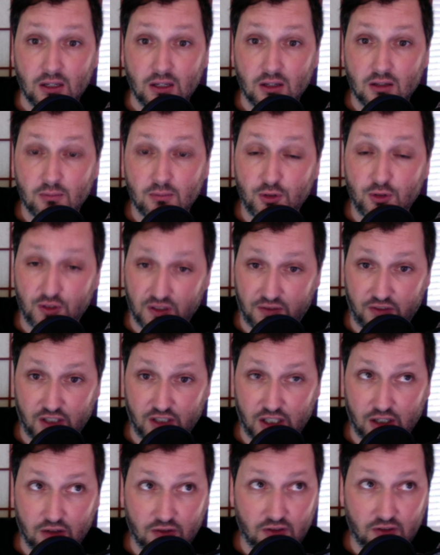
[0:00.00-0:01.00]
music
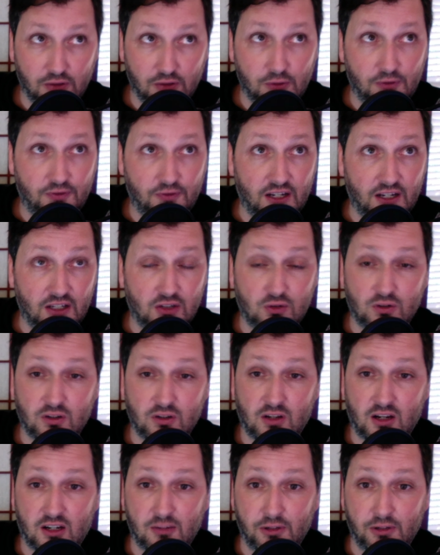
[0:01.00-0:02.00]
videos. You will find short
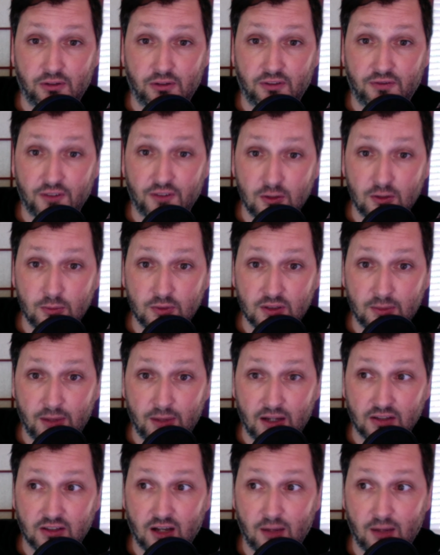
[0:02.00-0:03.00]
documentary films
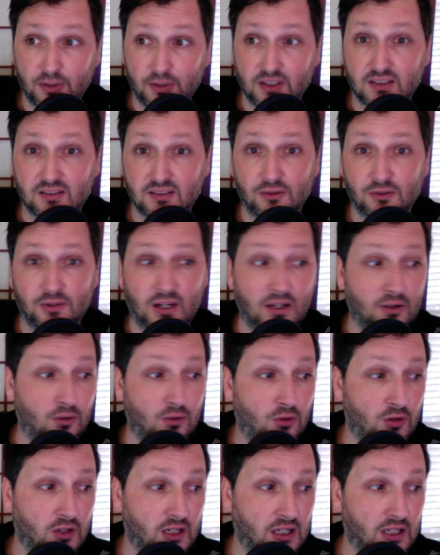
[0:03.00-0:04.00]
about topics around
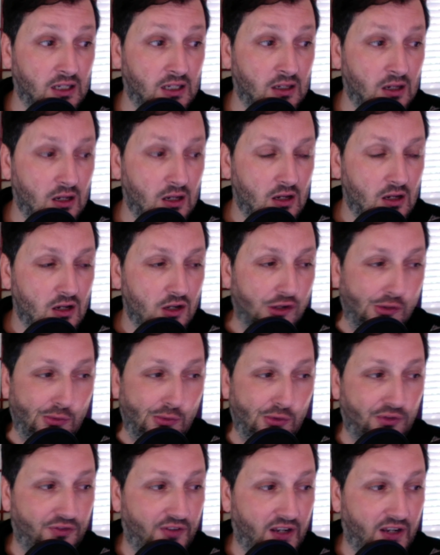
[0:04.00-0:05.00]
Oregon. You
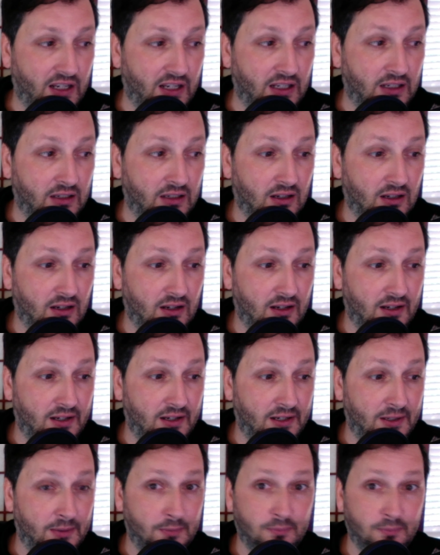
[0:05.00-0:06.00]
will find
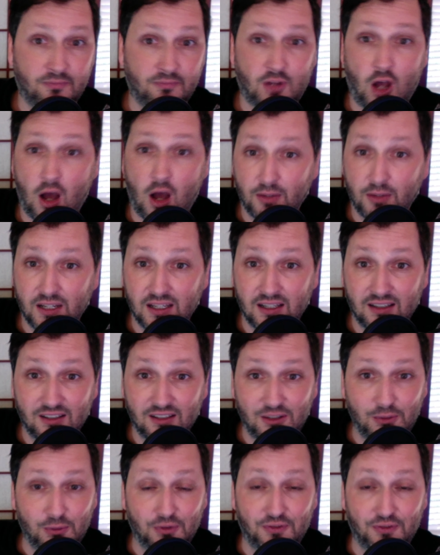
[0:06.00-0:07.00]
comedy.
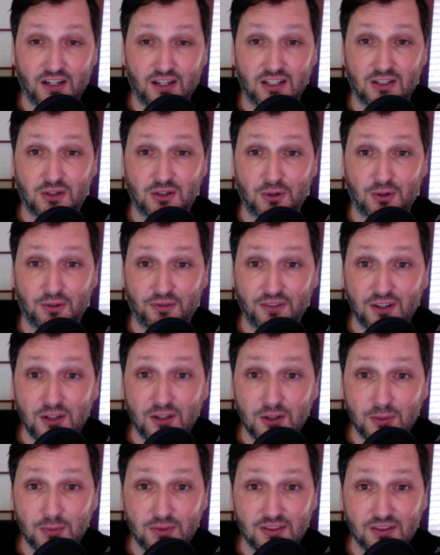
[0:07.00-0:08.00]
You will find short
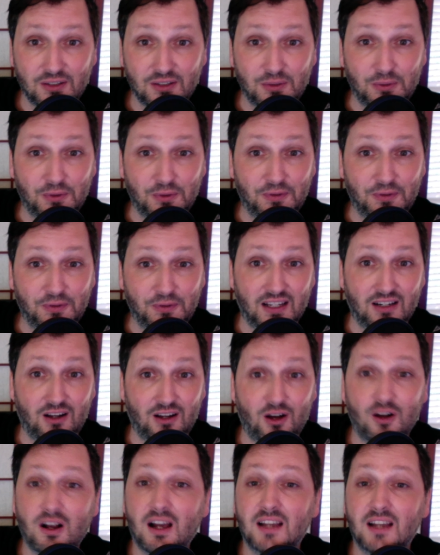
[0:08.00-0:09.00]
films. You will find
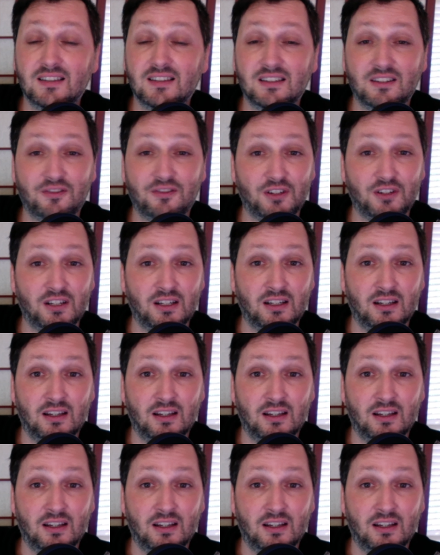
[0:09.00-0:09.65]
all kinds of different